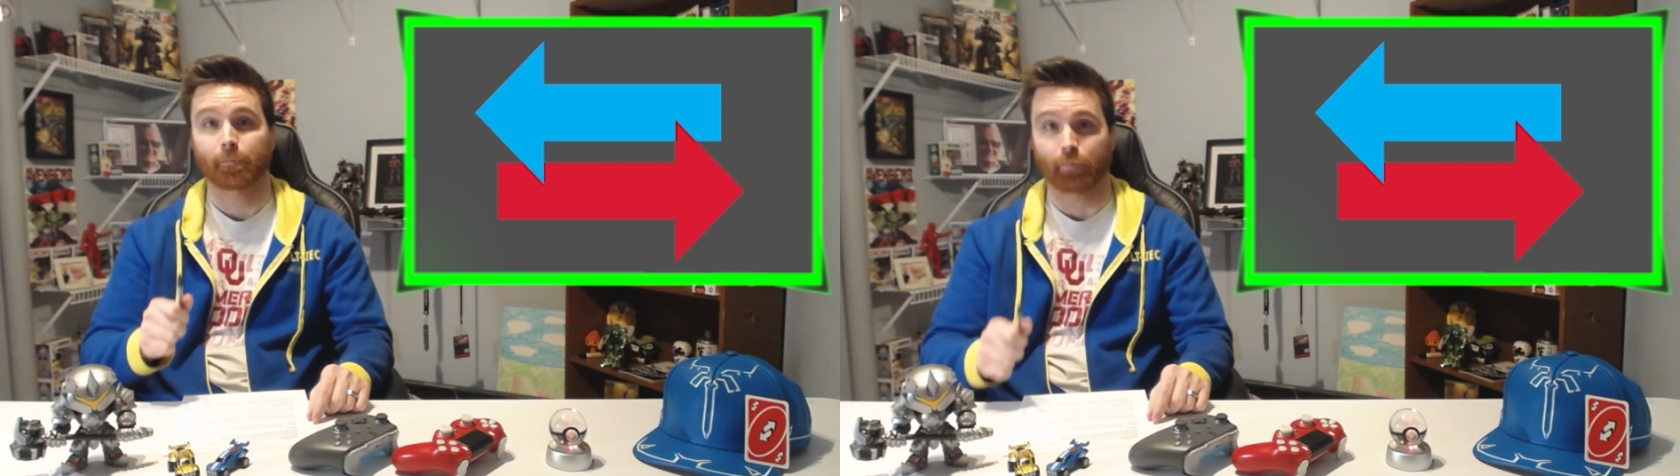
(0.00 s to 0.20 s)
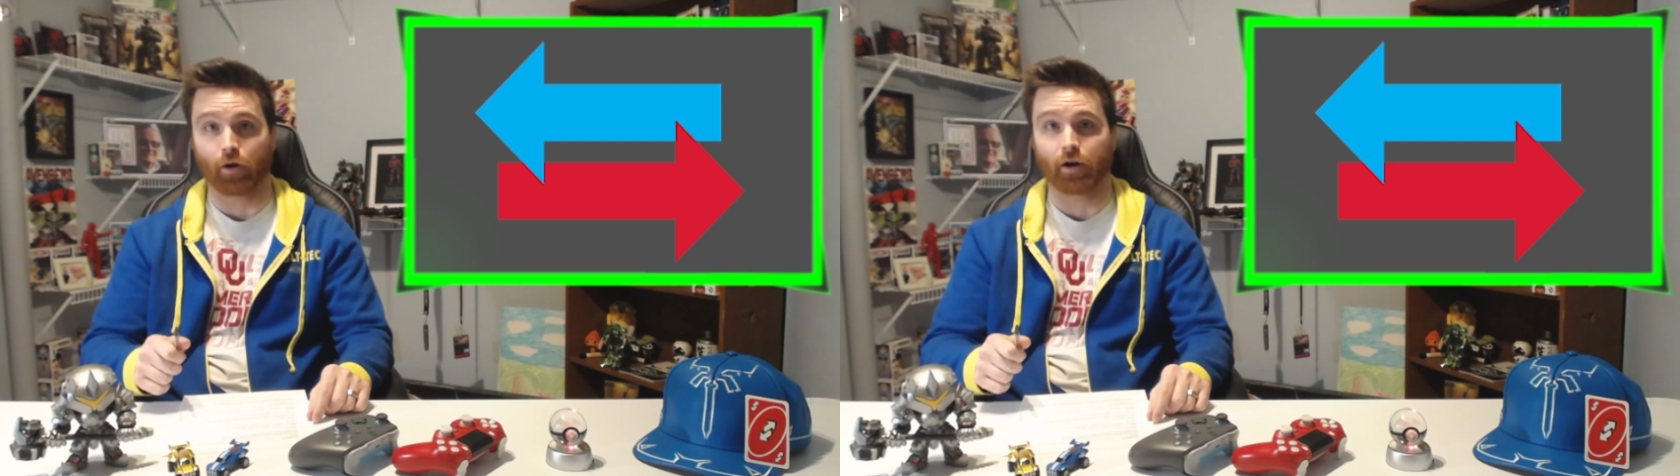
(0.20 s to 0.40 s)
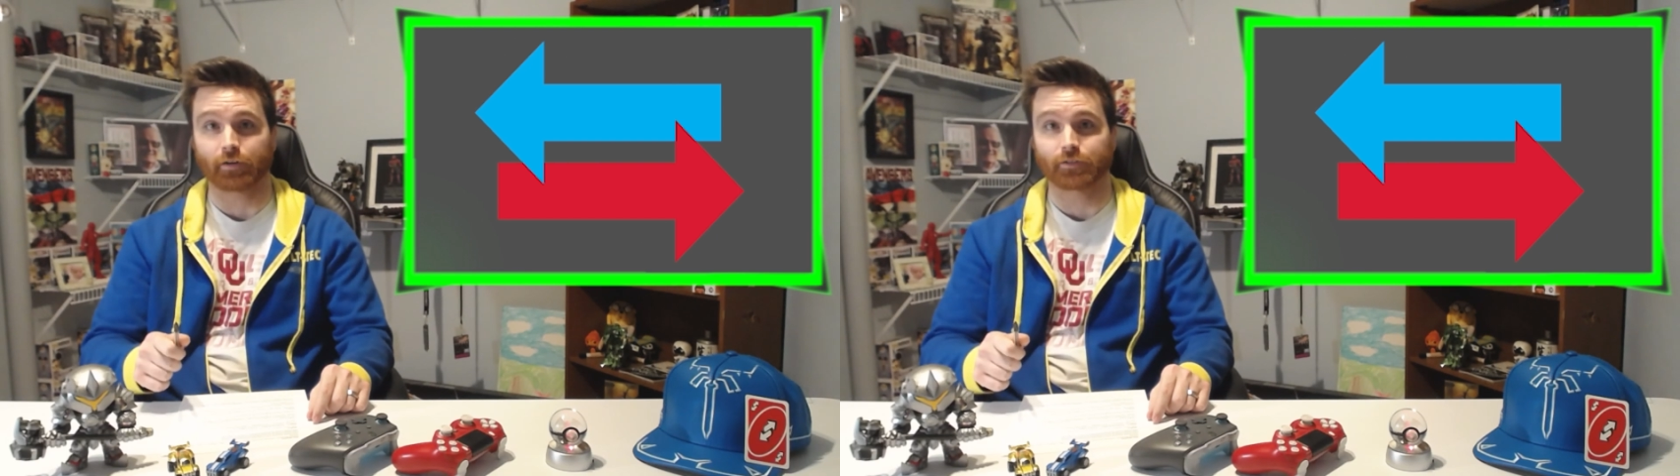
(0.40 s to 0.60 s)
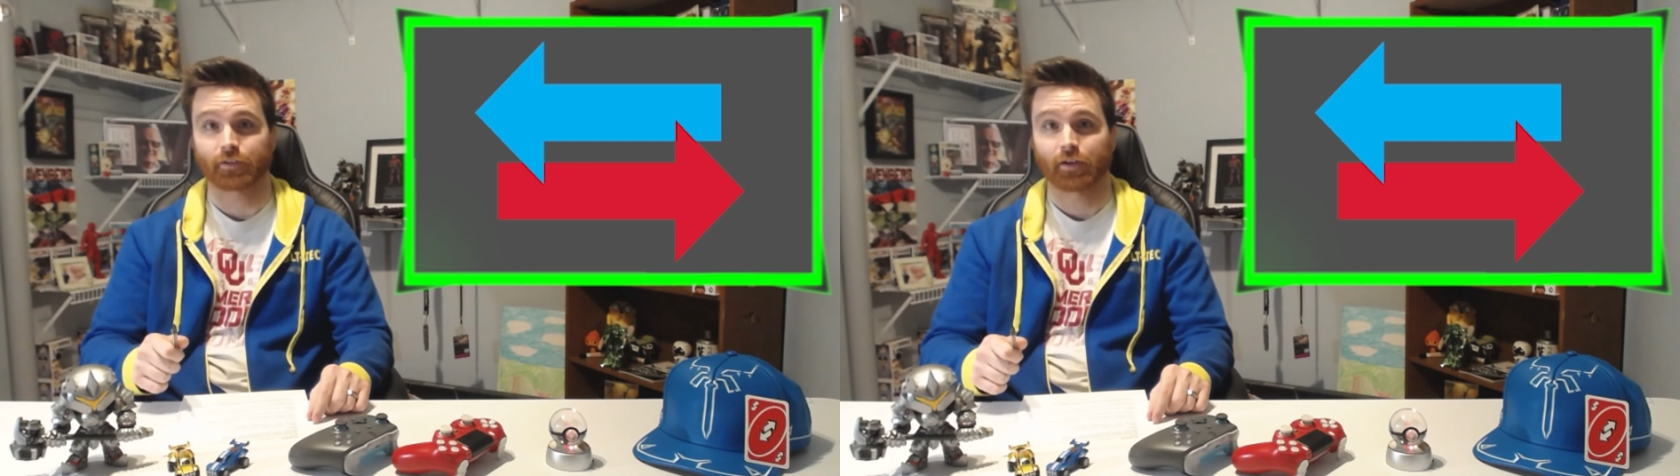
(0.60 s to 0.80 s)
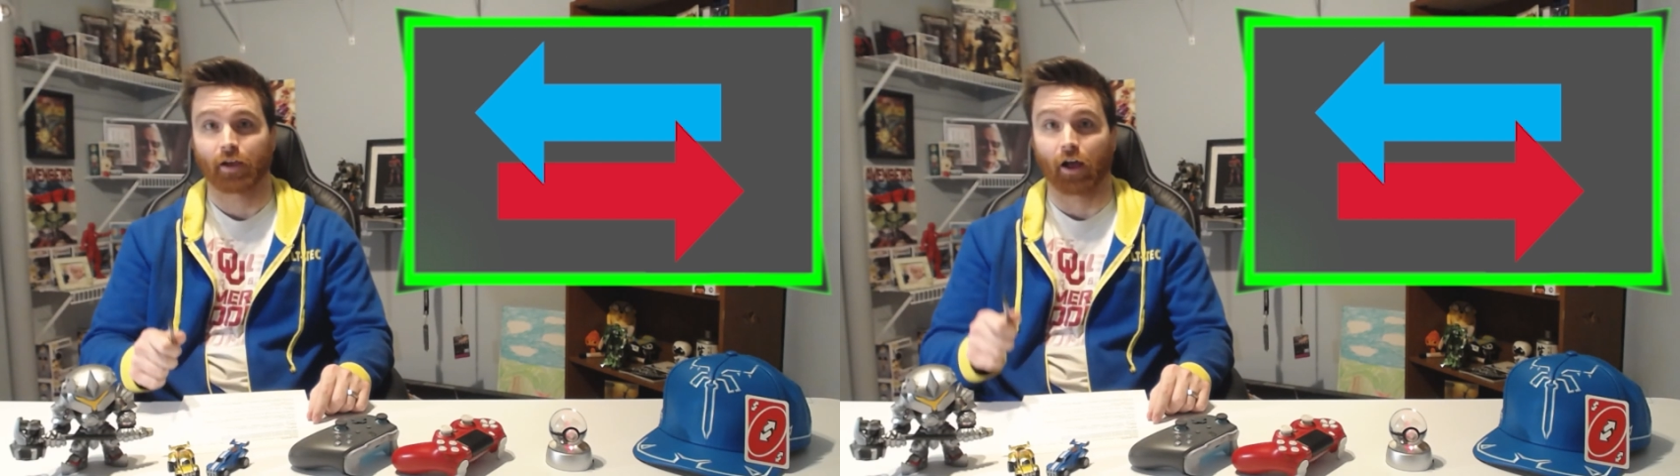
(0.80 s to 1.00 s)
part
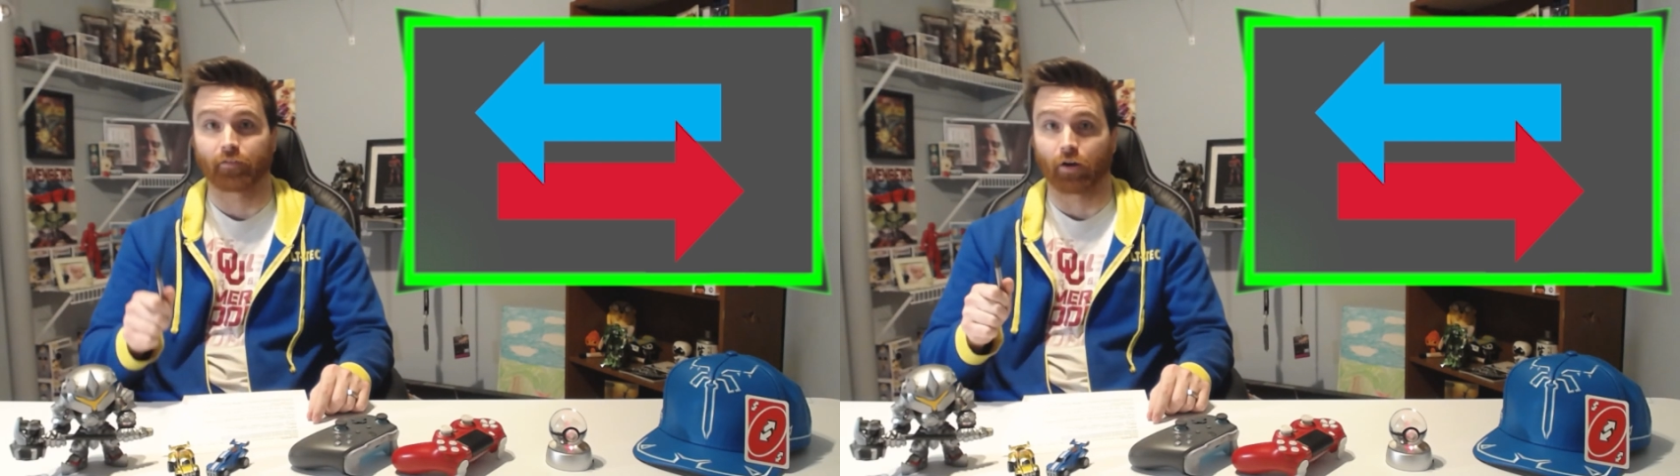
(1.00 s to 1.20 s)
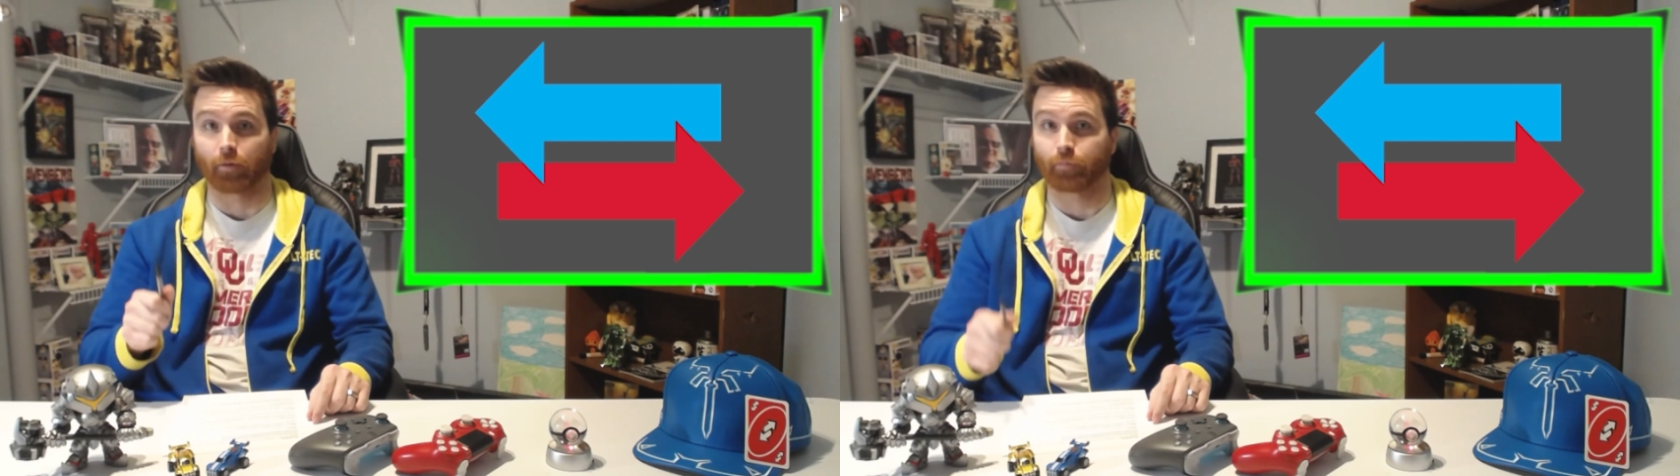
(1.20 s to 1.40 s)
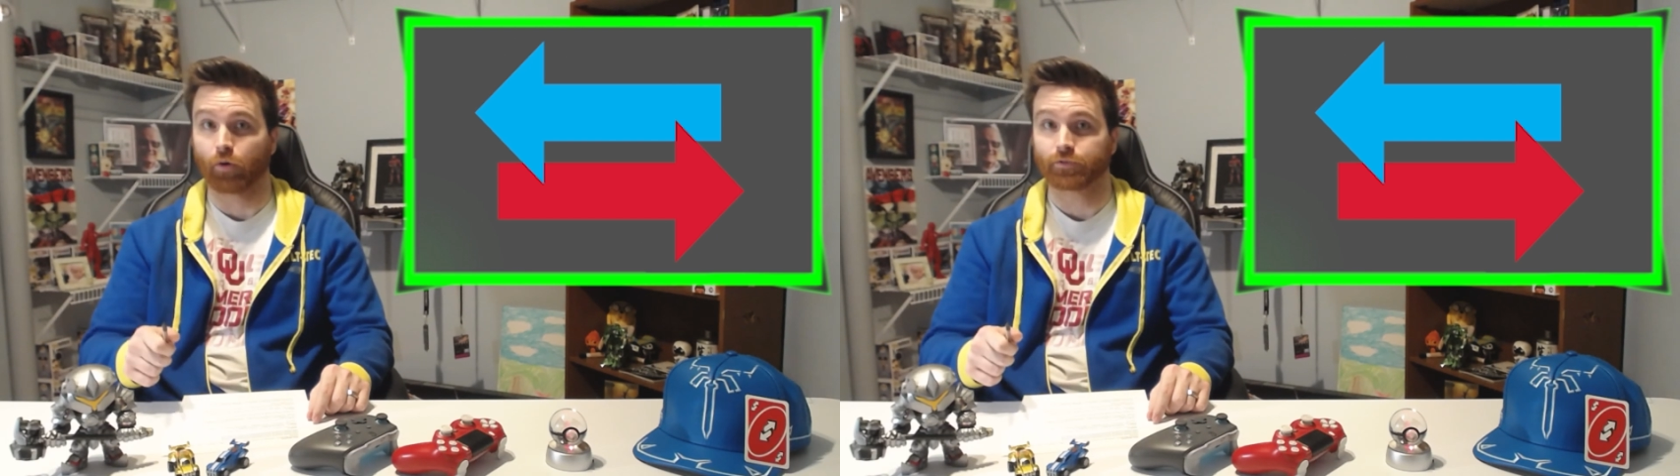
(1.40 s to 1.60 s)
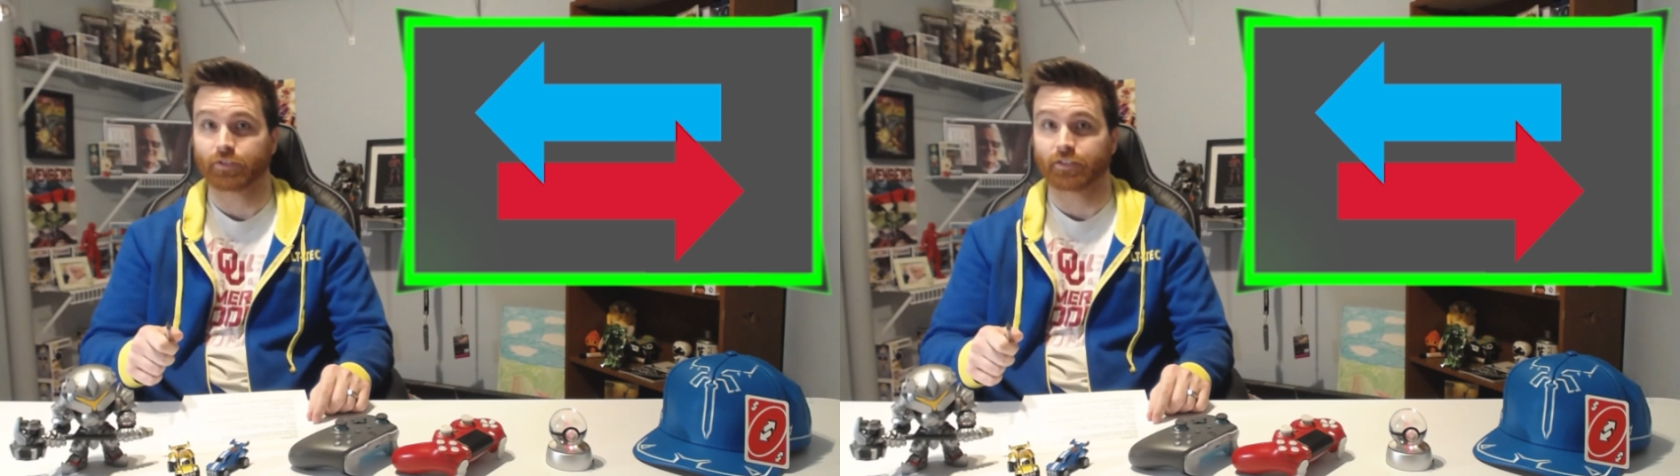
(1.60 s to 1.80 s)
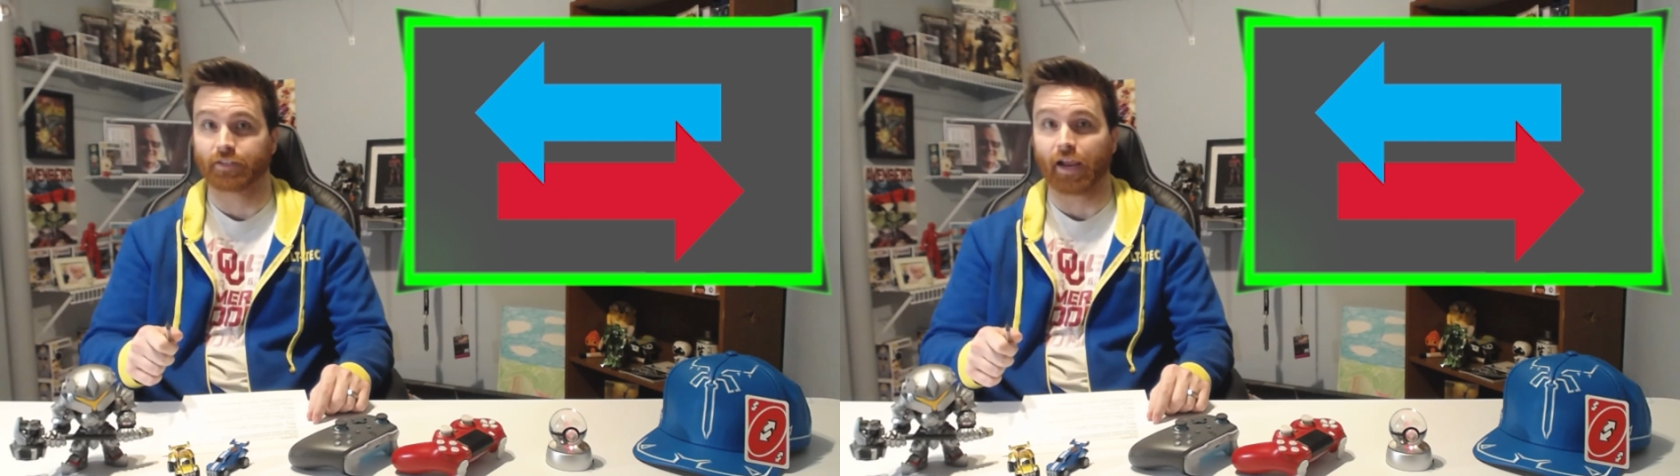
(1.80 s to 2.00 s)
of our
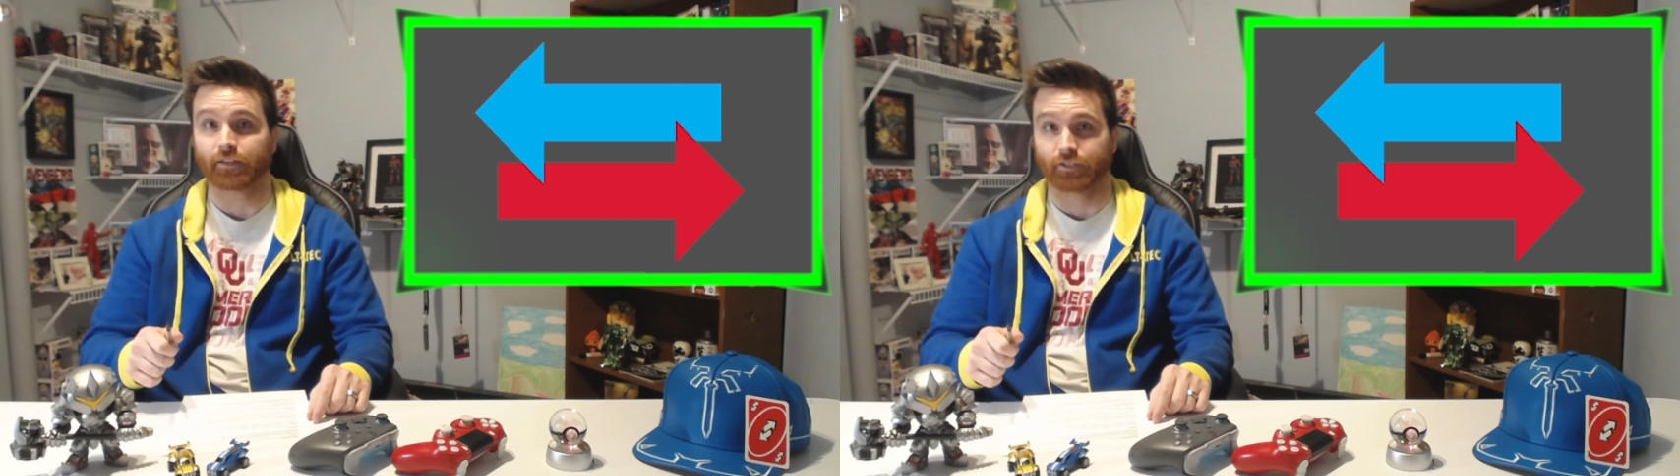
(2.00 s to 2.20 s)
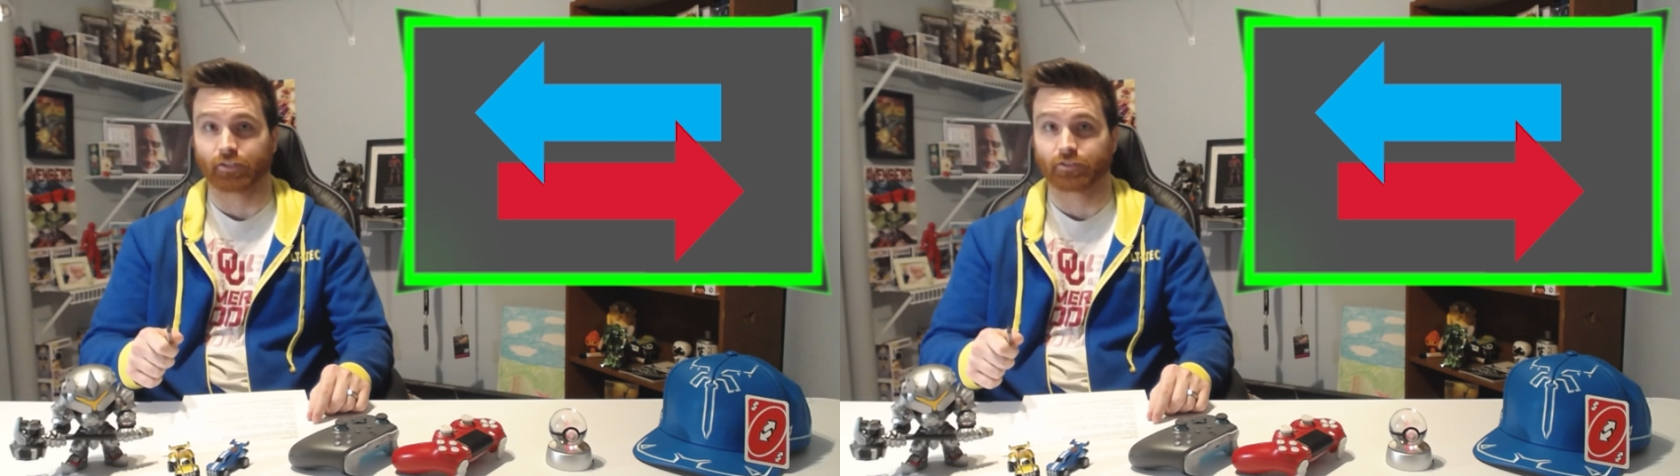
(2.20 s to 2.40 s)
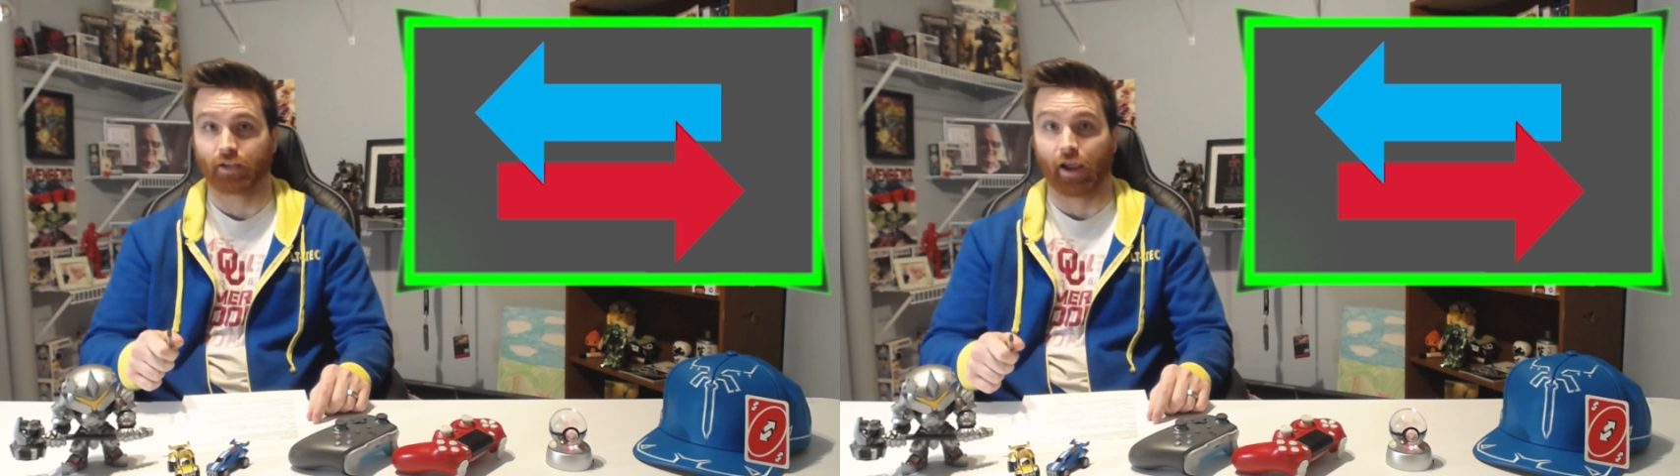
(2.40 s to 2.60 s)
postseason antics